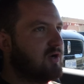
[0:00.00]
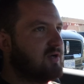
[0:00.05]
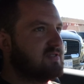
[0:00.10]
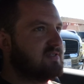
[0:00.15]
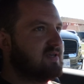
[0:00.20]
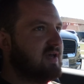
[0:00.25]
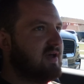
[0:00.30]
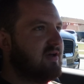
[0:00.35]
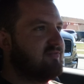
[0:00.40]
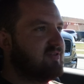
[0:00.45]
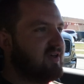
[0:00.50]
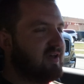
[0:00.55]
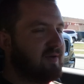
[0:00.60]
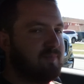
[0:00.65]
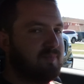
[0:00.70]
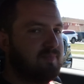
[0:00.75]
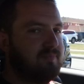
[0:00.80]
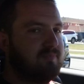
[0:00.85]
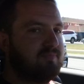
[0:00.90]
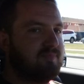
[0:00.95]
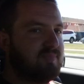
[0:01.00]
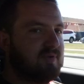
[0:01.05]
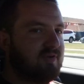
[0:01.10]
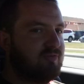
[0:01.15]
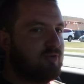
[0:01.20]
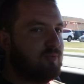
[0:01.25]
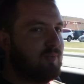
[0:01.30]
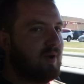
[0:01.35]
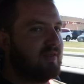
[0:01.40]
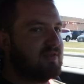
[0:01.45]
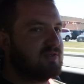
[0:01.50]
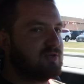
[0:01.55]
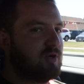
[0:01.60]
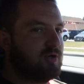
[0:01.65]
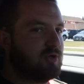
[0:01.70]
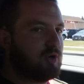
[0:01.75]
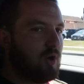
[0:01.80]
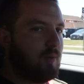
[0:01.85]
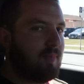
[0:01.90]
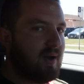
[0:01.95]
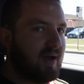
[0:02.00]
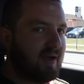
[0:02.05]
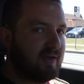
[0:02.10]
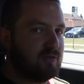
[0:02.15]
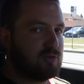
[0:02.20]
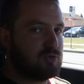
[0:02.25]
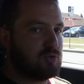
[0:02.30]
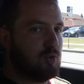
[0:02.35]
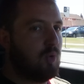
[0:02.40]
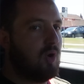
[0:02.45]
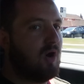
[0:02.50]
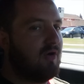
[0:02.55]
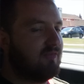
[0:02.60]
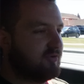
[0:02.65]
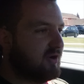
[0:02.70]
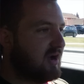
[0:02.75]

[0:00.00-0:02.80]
because I feel like if you buy this car, you're not buying it to show off.